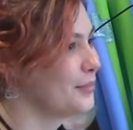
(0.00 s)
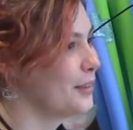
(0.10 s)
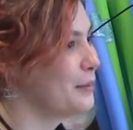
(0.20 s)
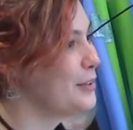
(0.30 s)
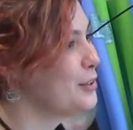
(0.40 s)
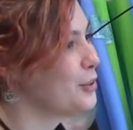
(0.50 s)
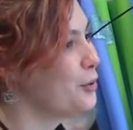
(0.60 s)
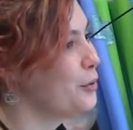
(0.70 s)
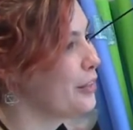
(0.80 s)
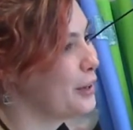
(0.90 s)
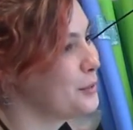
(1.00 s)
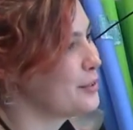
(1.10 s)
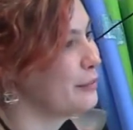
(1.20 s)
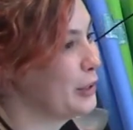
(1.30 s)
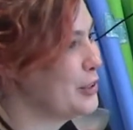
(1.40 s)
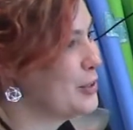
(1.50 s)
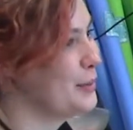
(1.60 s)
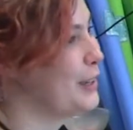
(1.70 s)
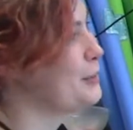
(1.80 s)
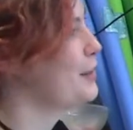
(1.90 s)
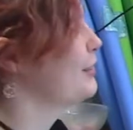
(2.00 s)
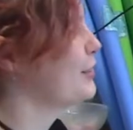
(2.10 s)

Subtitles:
I mean, your whole thing was a farce to begin with.